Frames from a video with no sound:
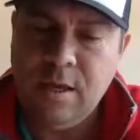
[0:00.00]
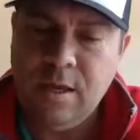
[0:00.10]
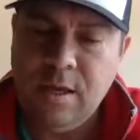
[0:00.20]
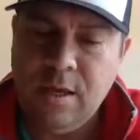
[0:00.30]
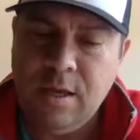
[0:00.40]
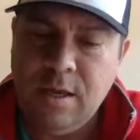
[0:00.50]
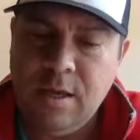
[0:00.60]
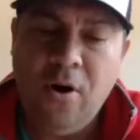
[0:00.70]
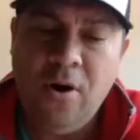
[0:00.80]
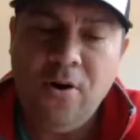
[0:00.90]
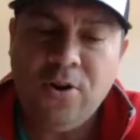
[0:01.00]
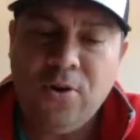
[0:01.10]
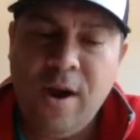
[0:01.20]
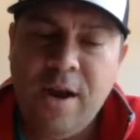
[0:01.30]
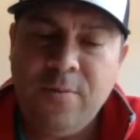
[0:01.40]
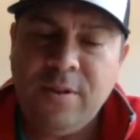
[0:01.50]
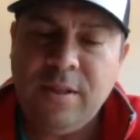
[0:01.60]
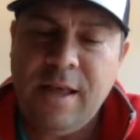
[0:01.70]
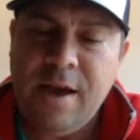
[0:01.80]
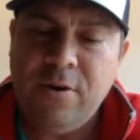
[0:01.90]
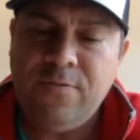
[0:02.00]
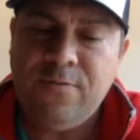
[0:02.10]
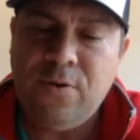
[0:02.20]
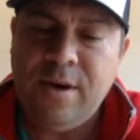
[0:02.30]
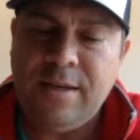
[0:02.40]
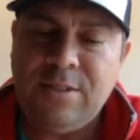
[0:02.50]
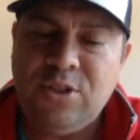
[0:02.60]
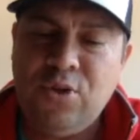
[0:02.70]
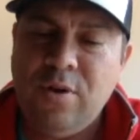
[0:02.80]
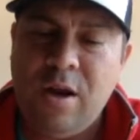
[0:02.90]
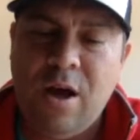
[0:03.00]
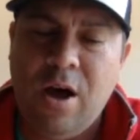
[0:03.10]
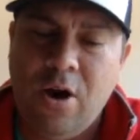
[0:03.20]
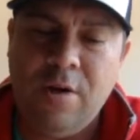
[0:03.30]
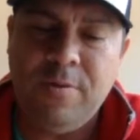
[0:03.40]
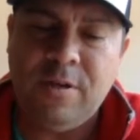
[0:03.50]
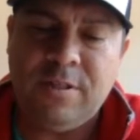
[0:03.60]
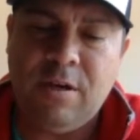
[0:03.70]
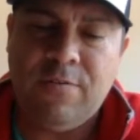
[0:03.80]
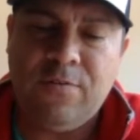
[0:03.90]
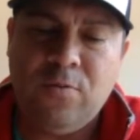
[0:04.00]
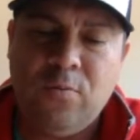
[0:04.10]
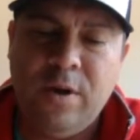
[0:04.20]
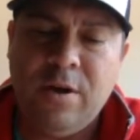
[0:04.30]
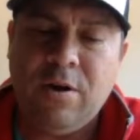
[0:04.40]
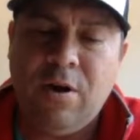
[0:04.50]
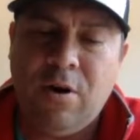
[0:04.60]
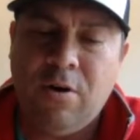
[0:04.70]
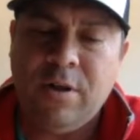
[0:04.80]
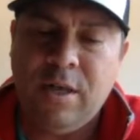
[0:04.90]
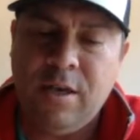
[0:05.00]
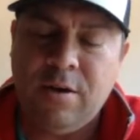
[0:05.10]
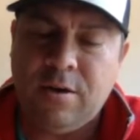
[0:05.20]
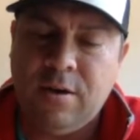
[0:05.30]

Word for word: But Paul cried with a loud voice, Do not harm yourself, for we are all here.